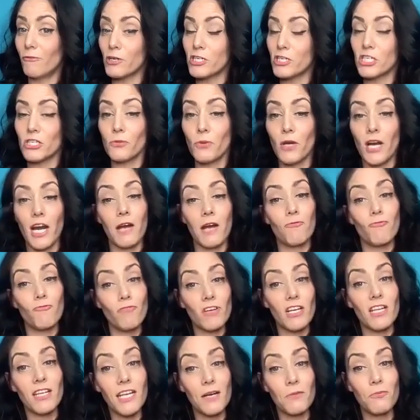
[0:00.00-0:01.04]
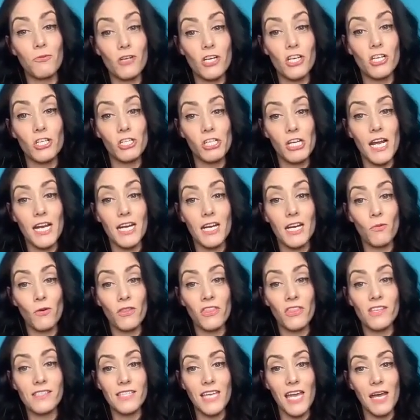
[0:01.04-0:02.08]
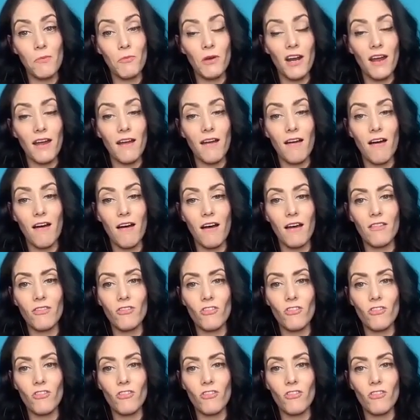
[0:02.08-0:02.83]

which is what I really appreciated with this game when I got